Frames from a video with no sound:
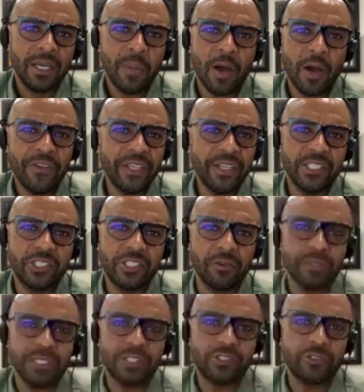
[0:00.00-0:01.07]
But I think he's
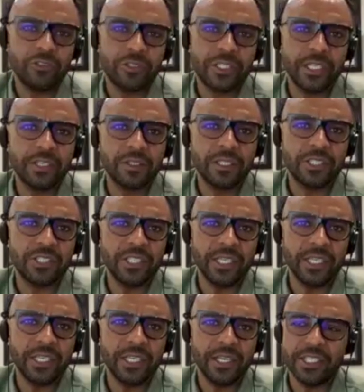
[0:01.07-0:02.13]
shown his true steel this year,
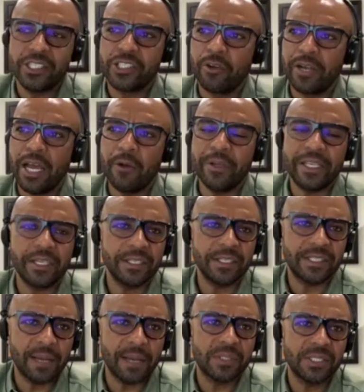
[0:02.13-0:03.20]
and he's shown how he can
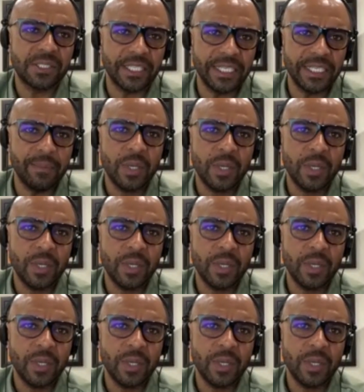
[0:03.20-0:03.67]
adapt a team.